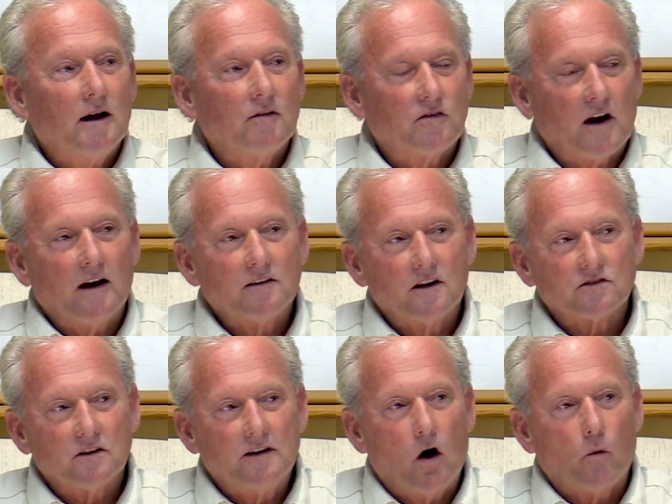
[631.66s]
If God
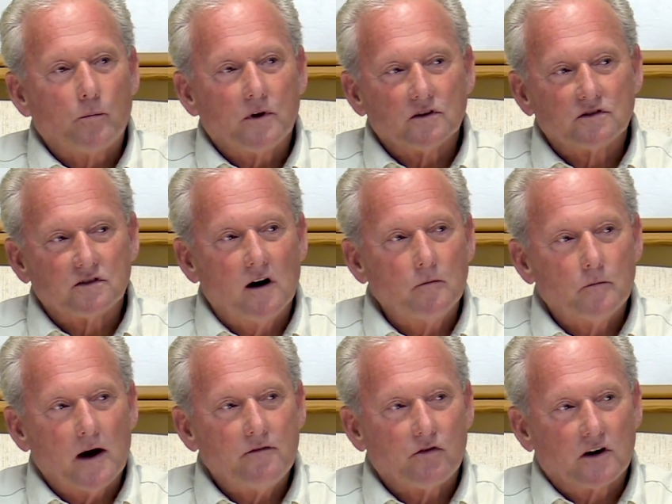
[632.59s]
doesn't help you
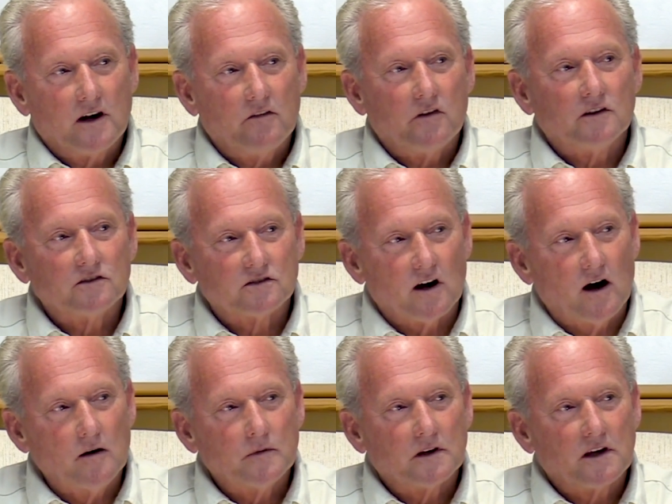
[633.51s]
some by forgiving
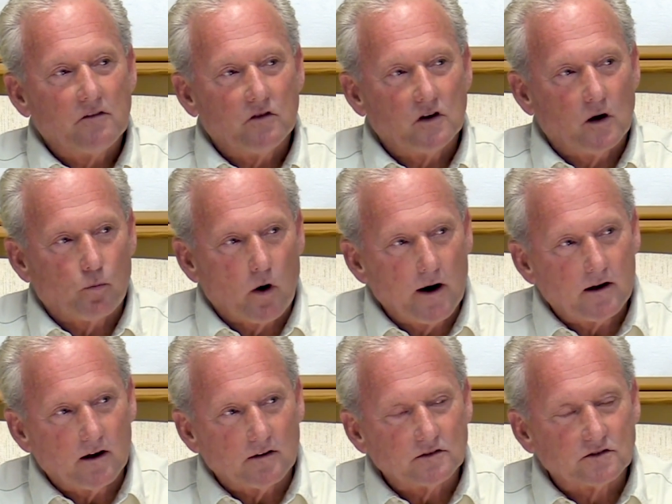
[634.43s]
some and giving you a
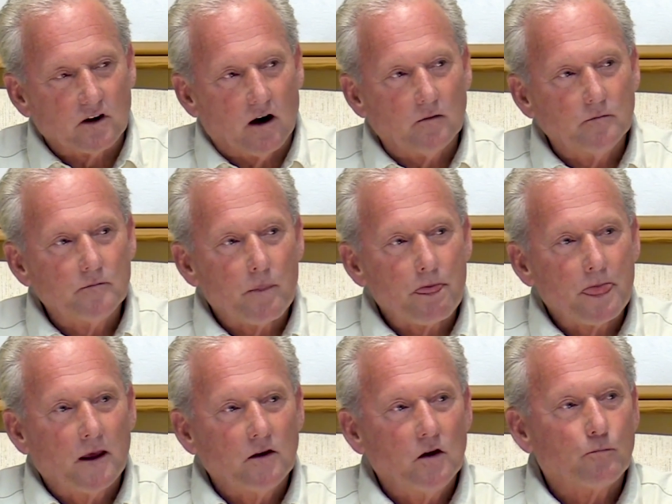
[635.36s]
break on some,
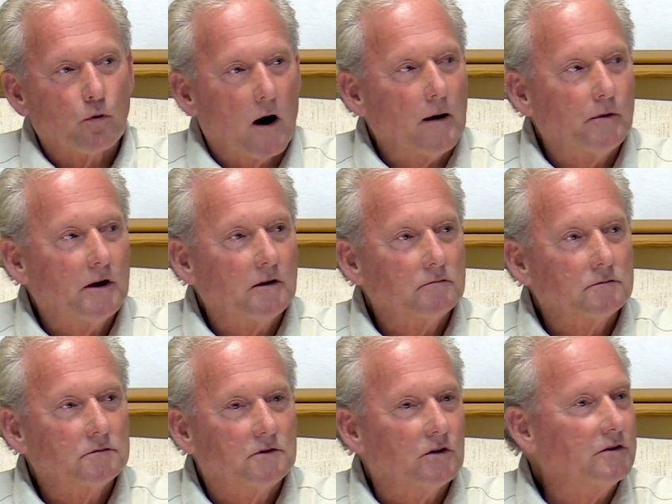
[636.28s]
you probably
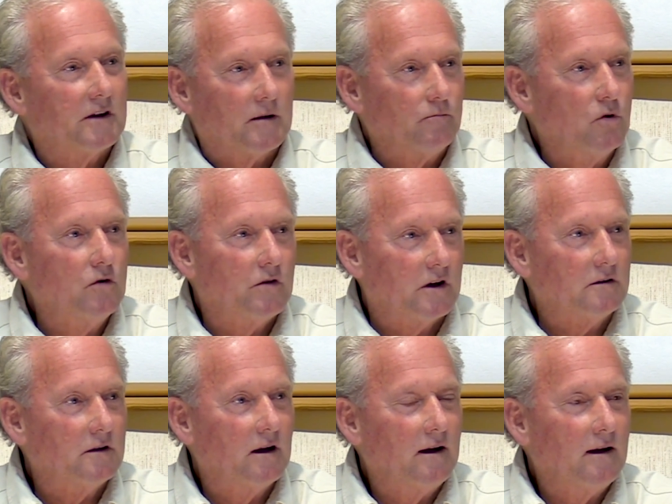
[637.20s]
couldn't get
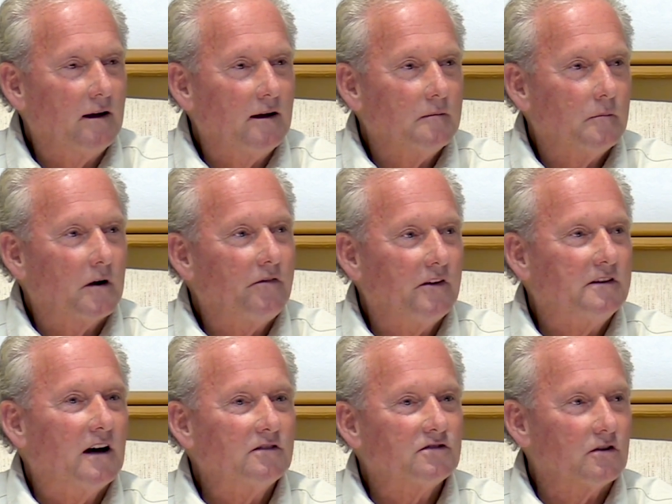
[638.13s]
moving. But if He
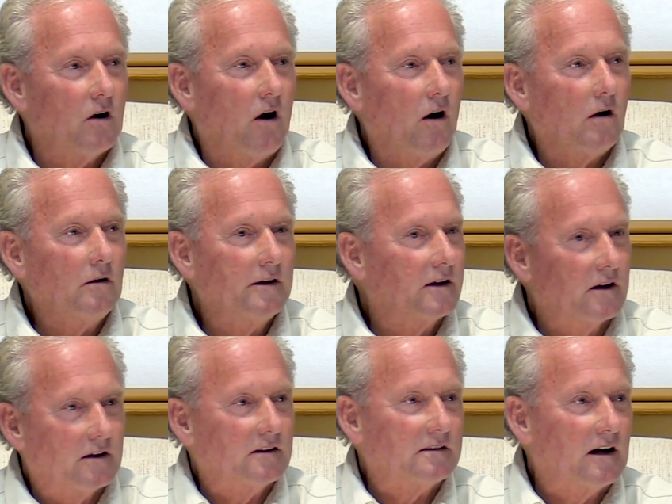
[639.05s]
does it all, He
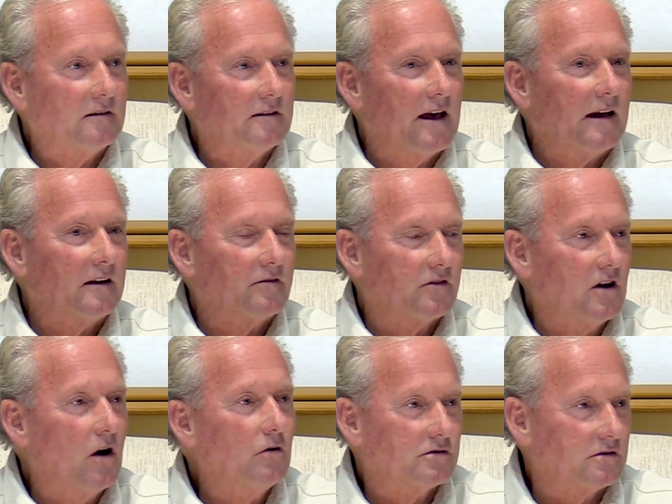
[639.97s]
could have done that at
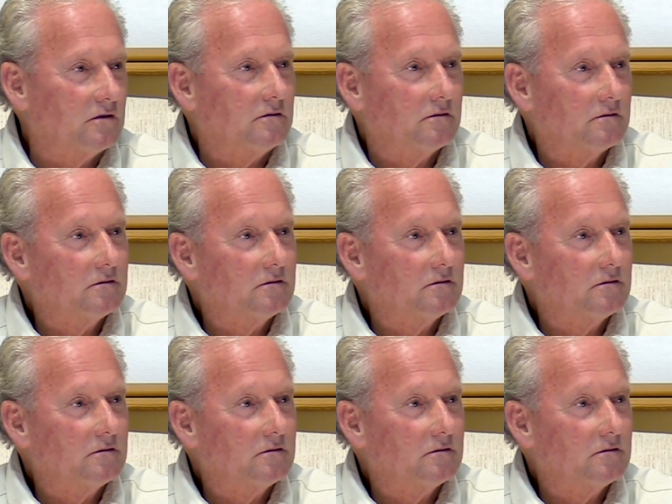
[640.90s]
the ocean.